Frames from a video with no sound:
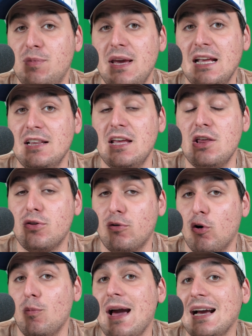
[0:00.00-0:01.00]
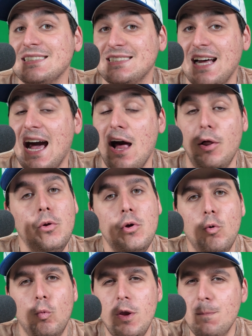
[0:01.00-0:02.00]
being the throwback style,
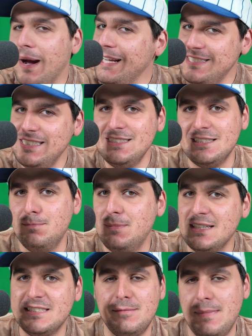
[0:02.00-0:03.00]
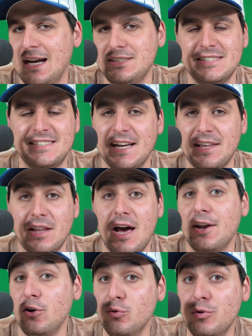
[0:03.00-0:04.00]
we might see some mix and matches down the
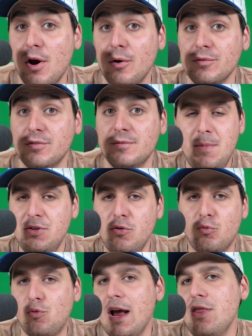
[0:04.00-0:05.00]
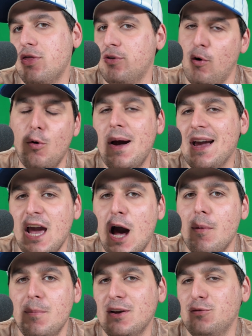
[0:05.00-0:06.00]
line. Who knows? Maybe the red throwback
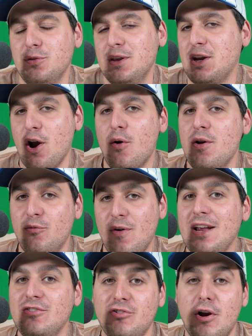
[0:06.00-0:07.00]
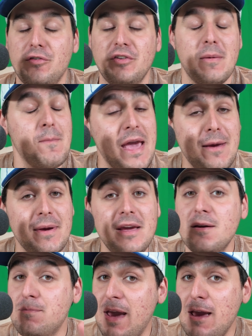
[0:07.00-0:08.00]
helmet mixed with the current red jersey. Maybe
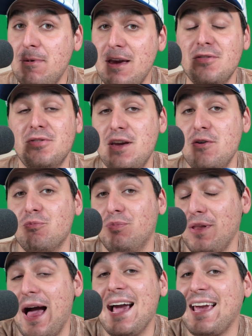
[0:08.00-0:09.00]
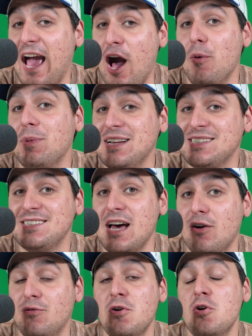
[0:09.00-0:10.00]
the black helmet
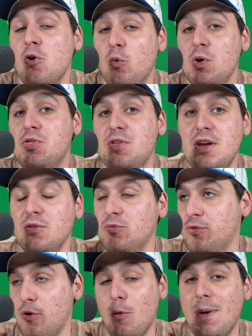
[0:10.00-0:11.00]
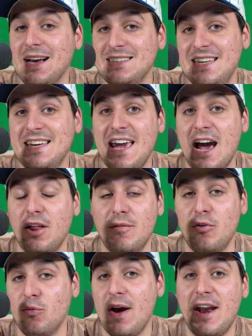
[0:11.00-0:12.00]
itself with the throwback decal of
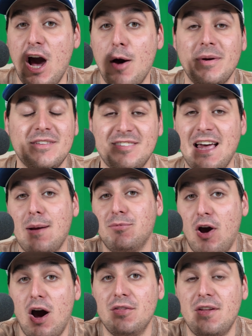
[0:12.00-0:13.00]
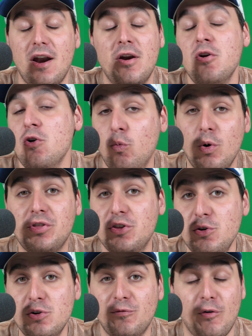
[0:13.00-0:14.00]
the red helmet slapped on there with the
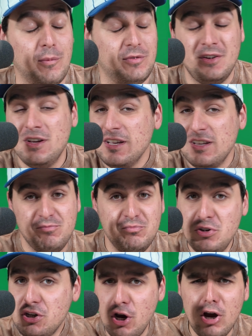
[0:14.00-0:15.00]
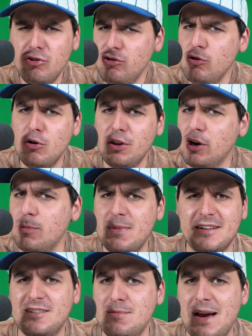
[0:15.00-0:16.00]
uniforms. You could do a little
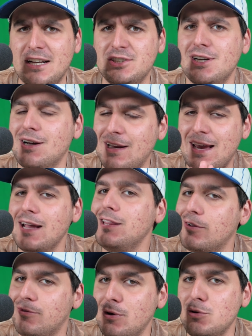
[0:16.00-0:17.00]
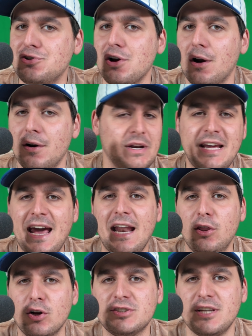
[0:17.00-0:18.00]
mix and match here in the future. But again, it
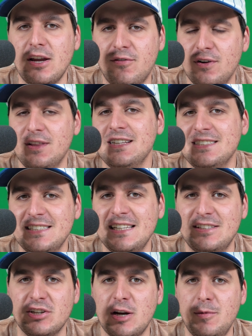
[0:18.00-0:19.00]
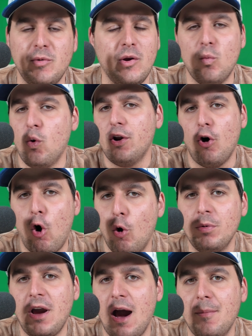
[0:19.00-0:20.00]
looks like for this season, they're going to be doing 1
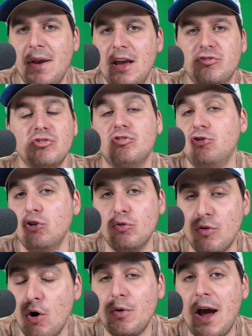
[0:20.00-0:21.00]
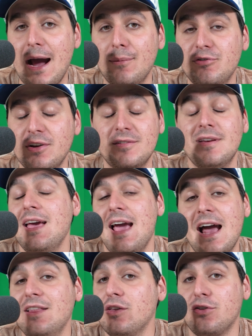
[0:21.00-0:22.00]
home combination, 2 road options,
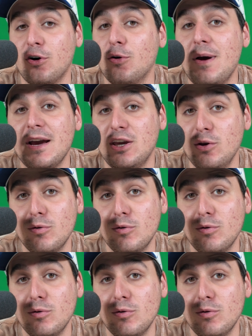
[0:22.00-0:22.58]
and the throwback